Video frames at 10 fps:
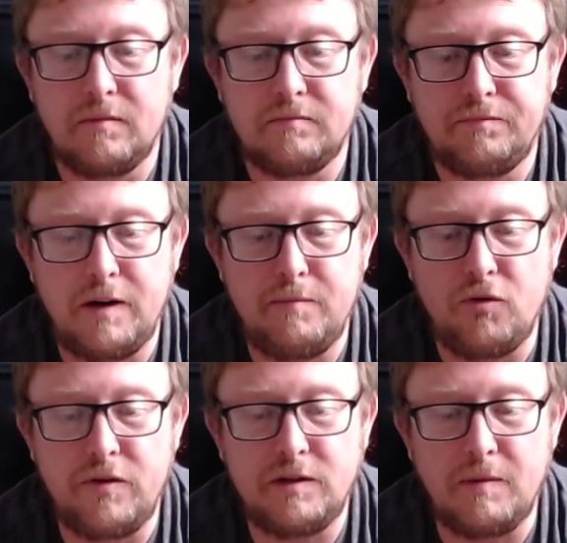Pretty
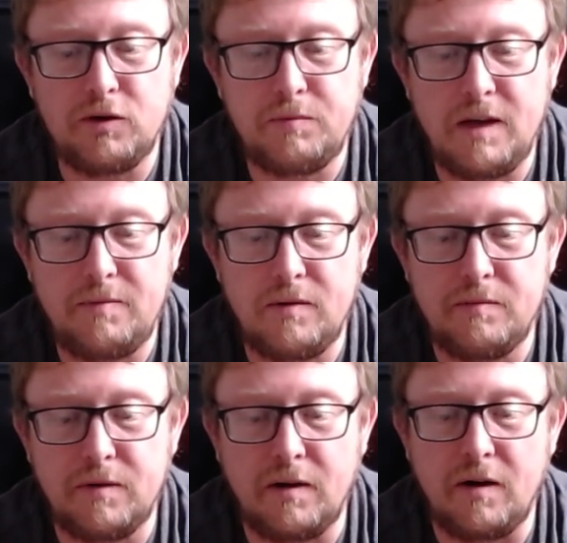boring to most people,
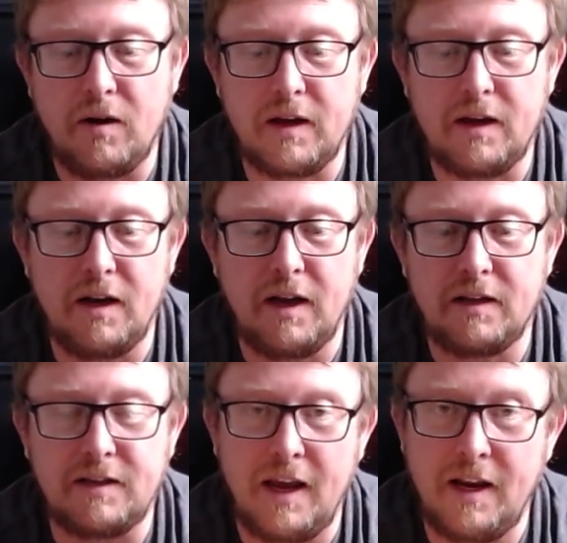but I
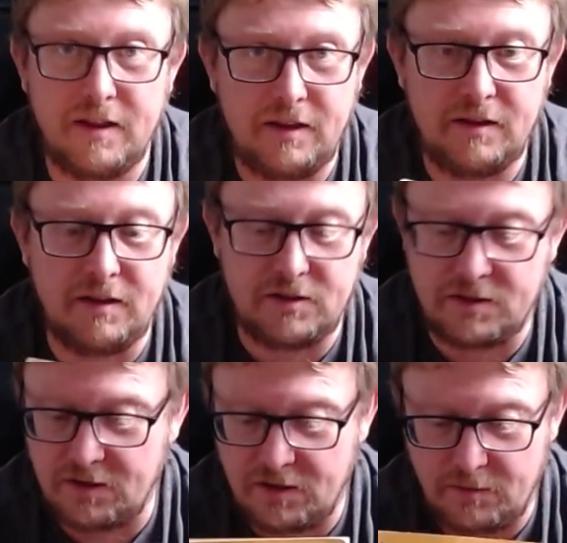collect anything that's
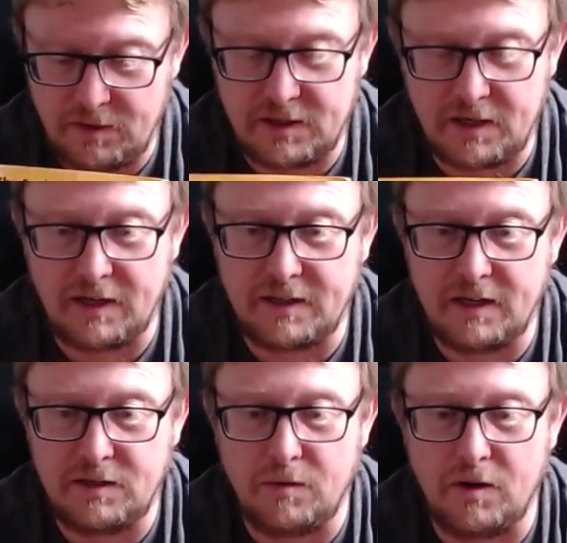to do with the
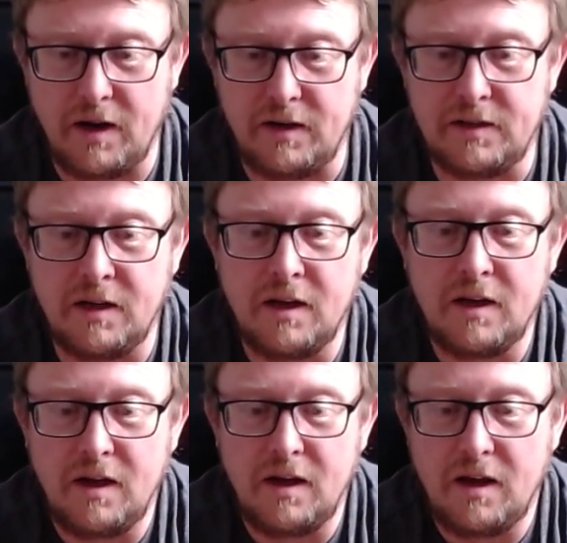ZX81,
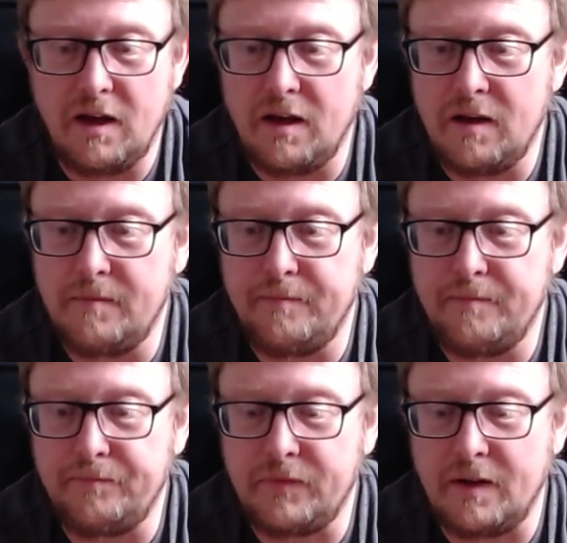
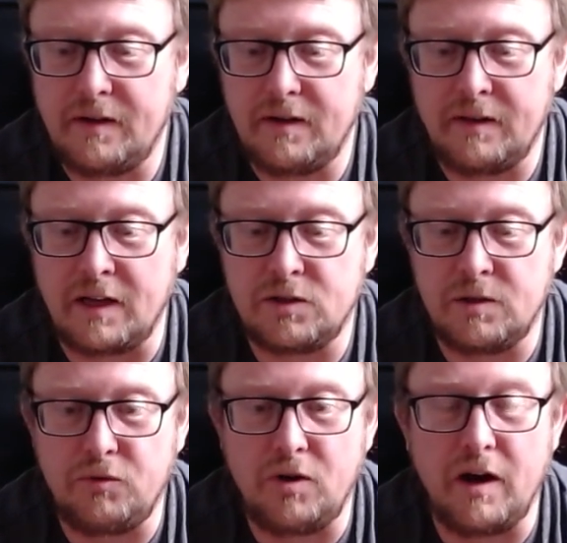and that's a
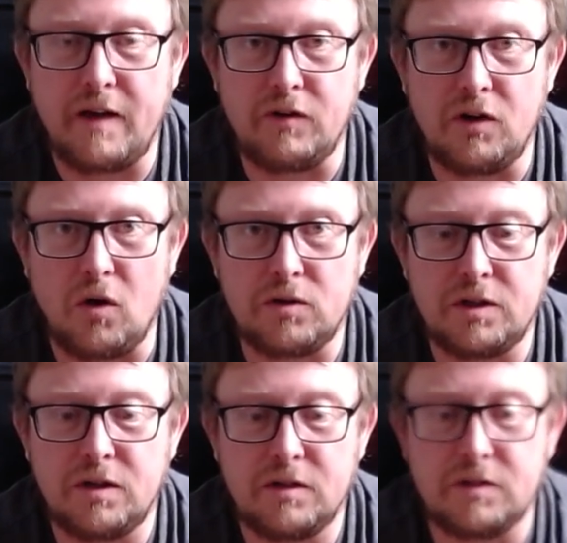book I haven't got,
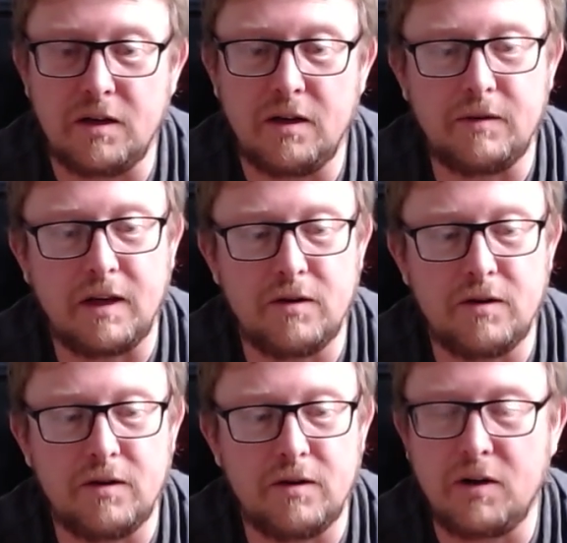so that
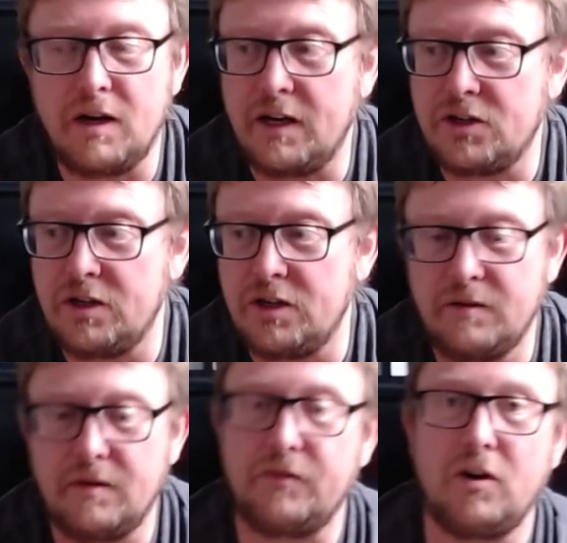goes in my collection.
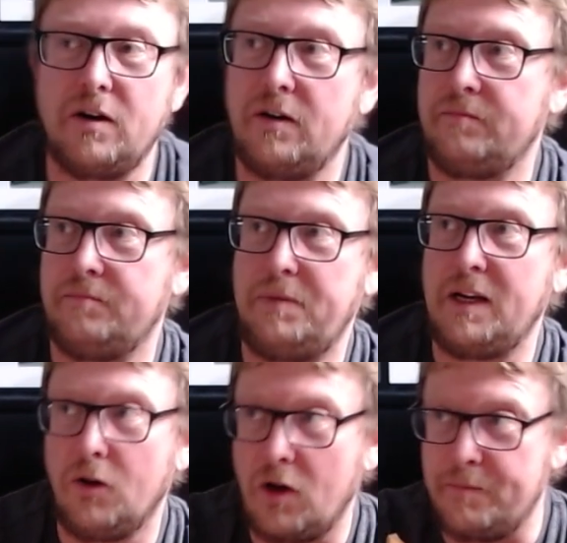I've got a big
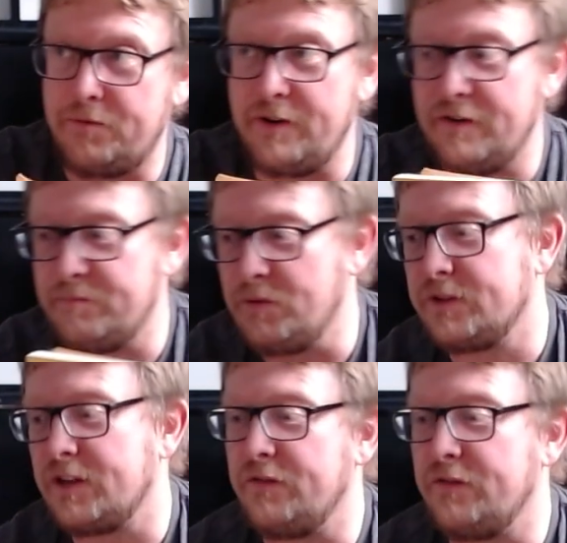library of
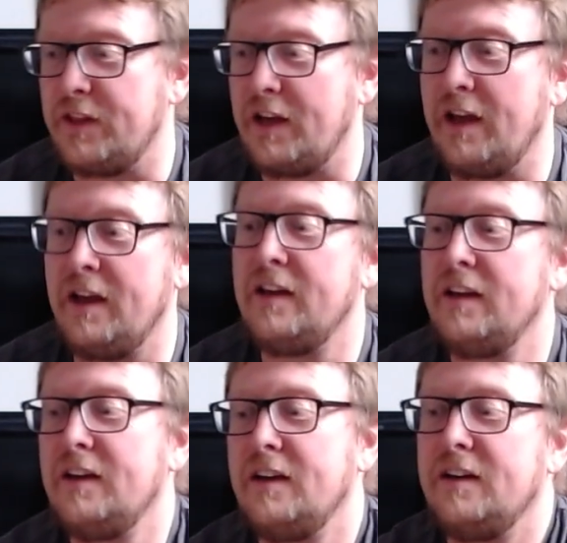books over there.
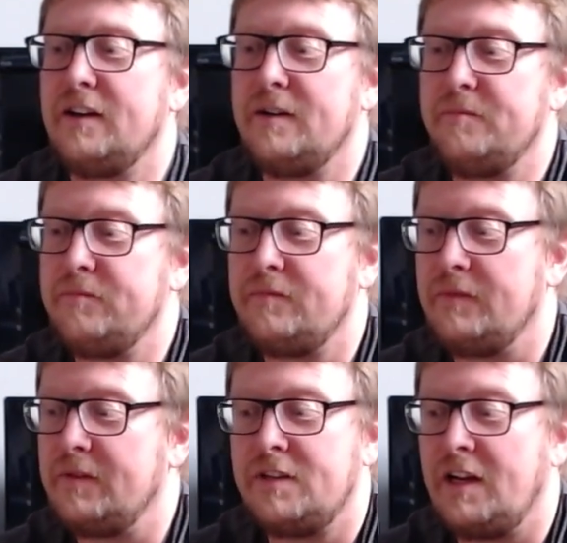
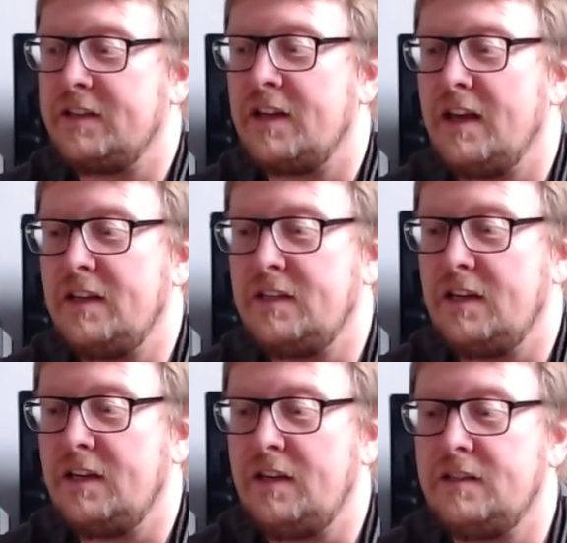
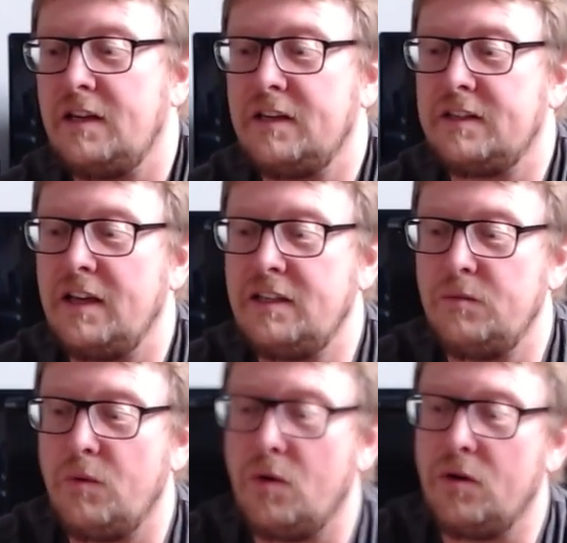ZX80,
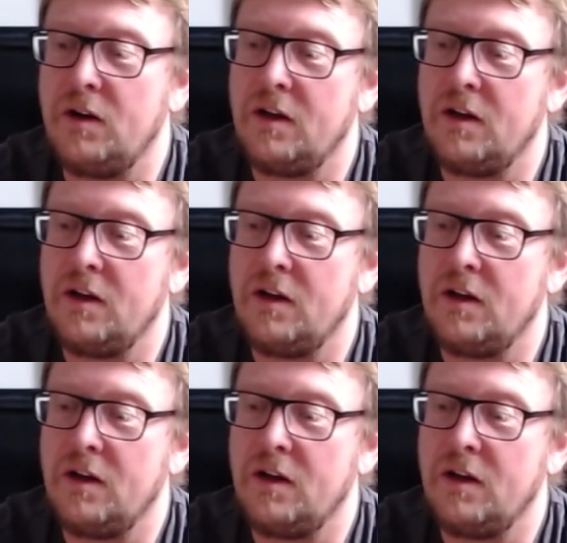ZX81,